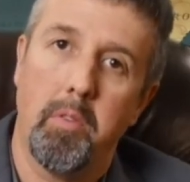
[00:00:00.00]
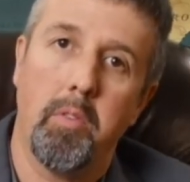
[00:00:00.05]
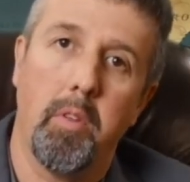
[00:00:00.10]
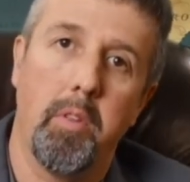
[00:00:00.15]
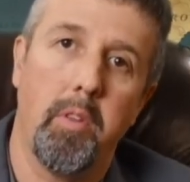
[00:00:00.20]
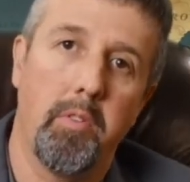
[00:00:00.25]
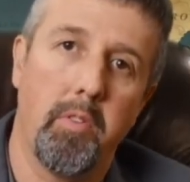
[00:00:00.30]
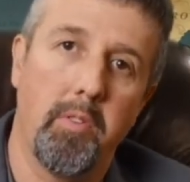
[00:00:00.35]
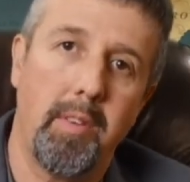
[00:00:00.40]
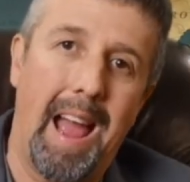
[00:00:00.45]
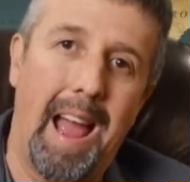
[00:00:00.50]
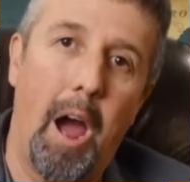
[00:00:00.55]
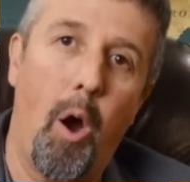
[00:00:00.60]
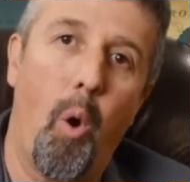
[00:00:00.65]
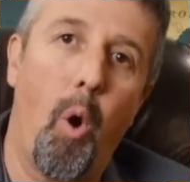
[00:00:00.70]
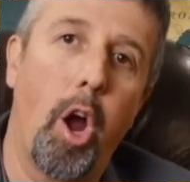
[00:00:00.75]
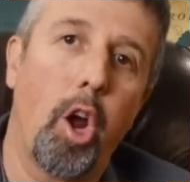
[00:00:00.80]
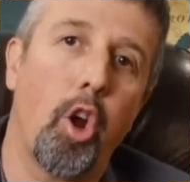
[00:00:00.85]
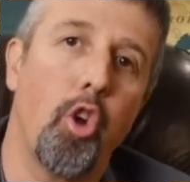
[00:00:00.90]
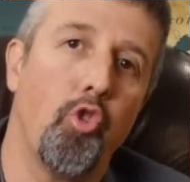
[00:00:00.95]
So this is
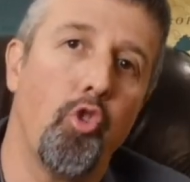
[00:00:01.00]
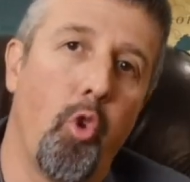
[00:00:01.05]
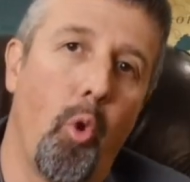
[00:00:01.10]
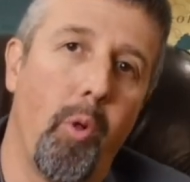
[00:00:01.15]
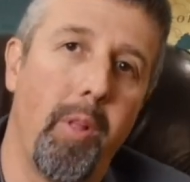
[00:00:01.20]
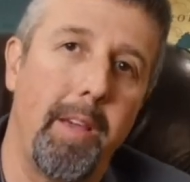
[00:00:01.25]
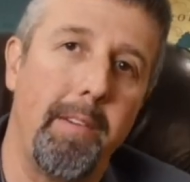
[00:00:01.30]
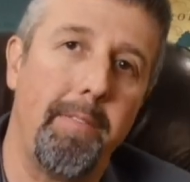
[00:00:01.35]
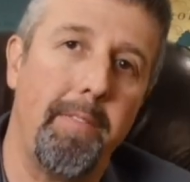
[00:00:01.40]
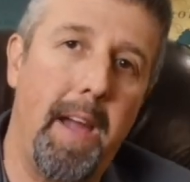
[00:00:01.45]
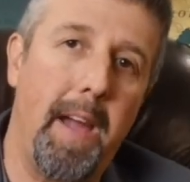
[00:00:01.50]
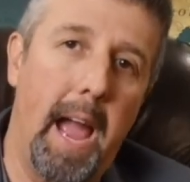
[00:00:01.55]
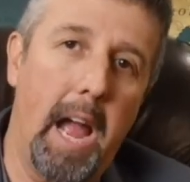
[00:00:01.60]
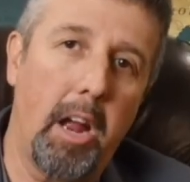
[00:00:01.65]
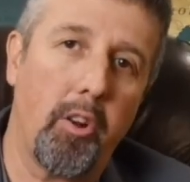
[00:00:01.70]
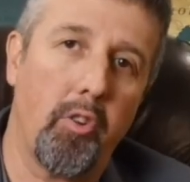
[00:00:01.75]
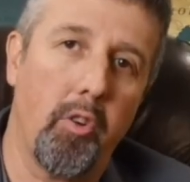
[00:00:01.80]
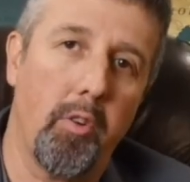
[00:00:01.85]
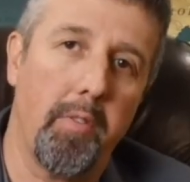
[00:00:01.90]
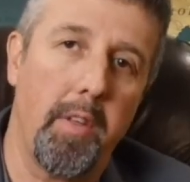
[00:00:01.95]
how a controlling
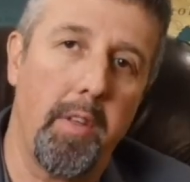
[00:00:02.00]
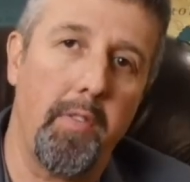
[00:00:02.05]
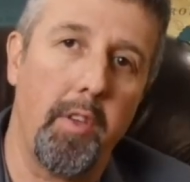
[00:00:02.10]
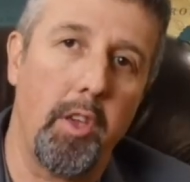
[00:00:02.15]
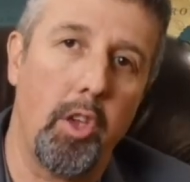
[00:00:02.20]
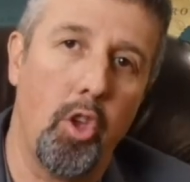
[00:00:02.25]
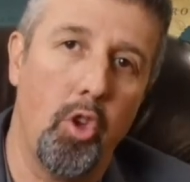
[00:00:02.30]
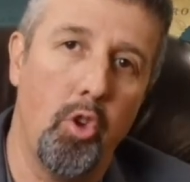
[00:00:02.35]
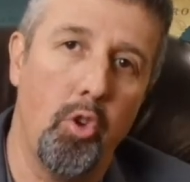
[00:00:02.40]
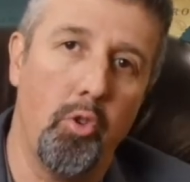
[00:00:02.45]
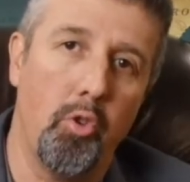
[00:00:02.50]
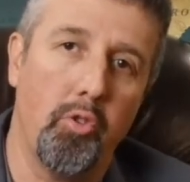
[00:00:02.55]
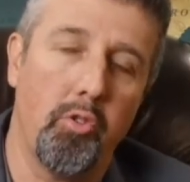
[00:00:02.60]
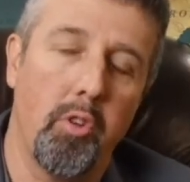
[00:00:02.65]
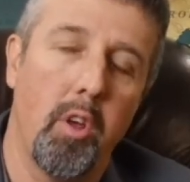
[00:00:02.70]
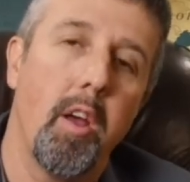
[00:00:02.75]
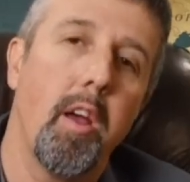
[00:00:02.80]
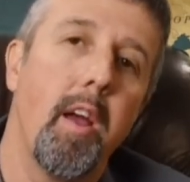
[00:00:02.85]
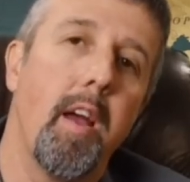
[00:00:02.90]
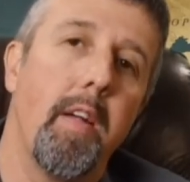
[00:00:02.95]
factor that they use